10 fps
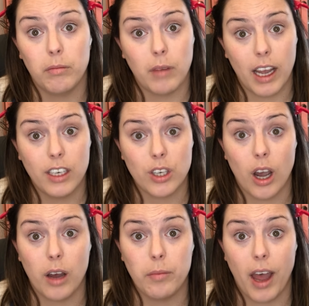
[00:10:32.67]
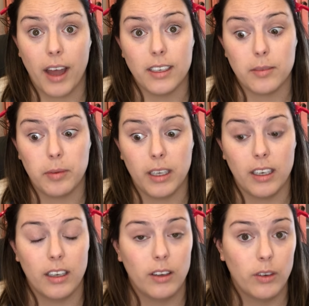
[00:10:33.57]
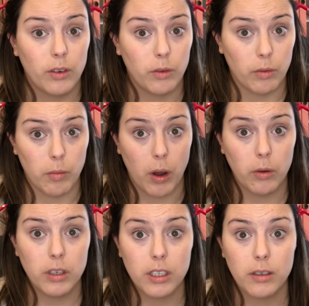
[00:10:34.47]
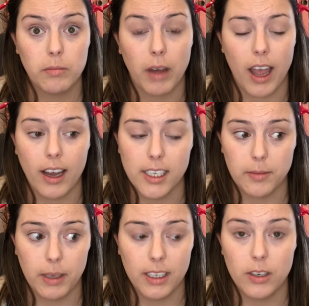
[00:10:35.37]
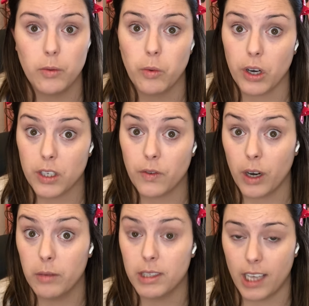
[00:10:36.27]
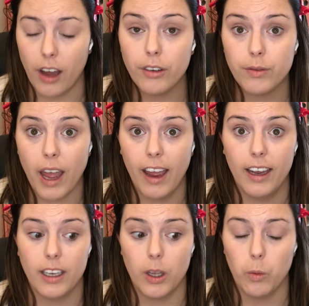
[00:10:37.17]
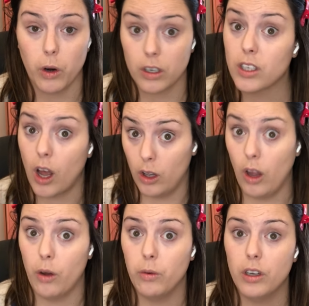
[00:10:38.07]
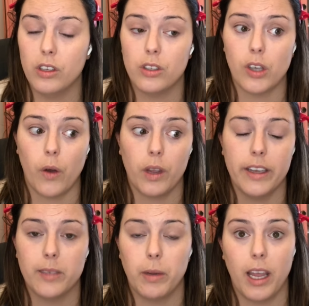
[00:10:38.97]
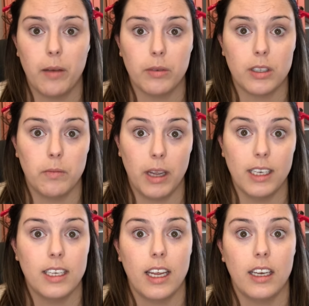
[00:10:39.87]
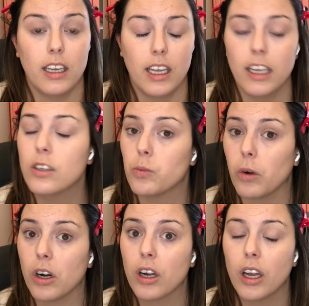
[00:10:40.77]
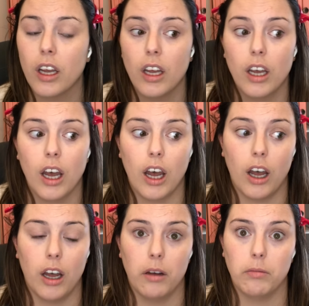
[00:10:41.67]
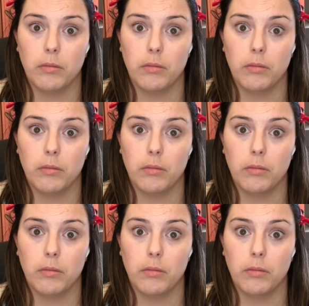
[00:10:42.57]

My job has been remote. My husband works for himself and he works alone, so he's been able to maintain his work. I